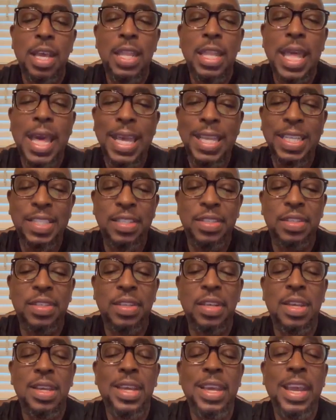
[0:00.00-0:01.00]
Elijah.
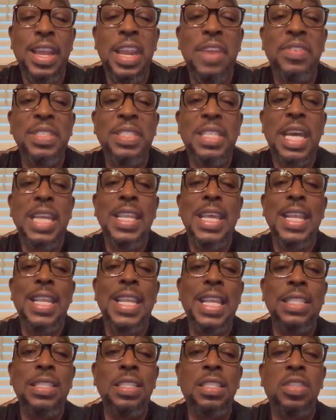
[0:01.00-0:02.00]
And every time they
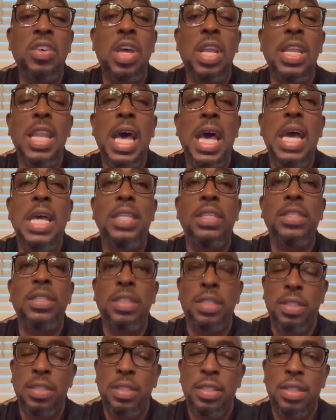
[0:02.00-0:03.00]
listened to
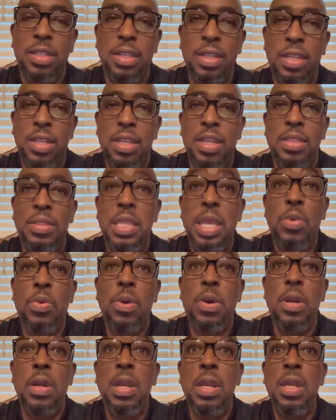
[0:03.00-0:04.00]
Elijah, they
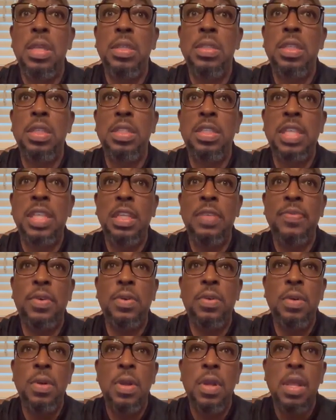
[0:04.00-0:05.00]
were
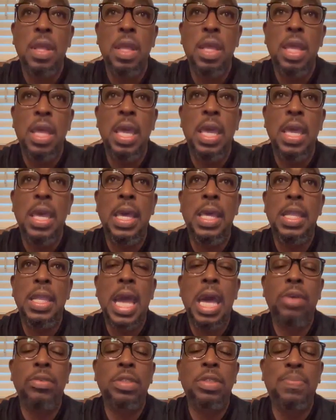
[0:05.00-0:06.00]
successful
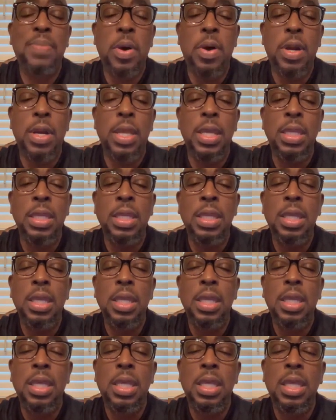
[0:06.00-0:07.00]
in outsmarting
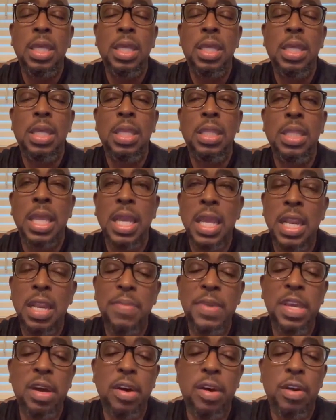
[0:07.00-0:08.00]
the
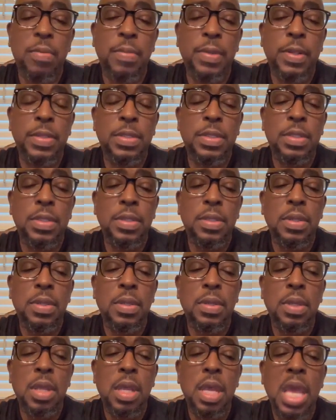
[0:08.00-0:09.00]
enemy armies.
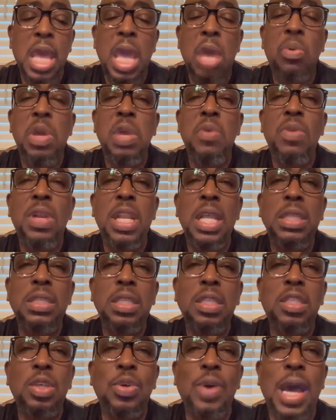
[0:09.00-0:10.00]
And we would
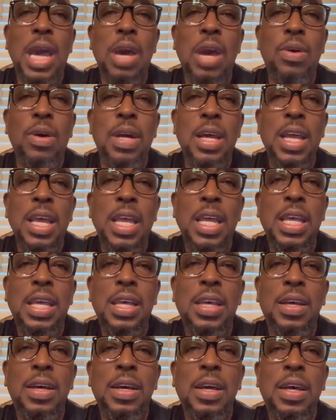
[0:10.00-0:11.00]
listen to our,
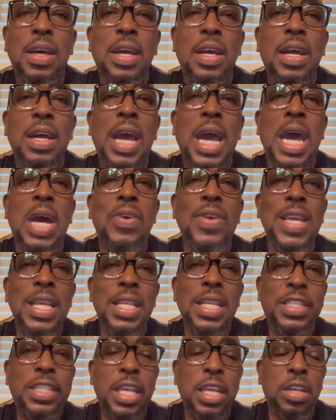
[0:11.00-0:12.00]
our
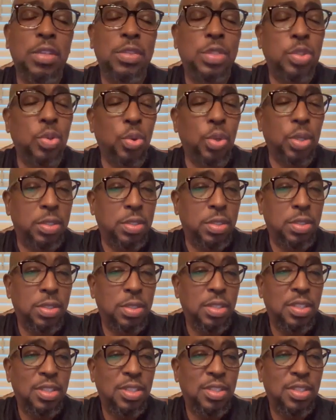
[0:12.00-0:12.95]
intel source.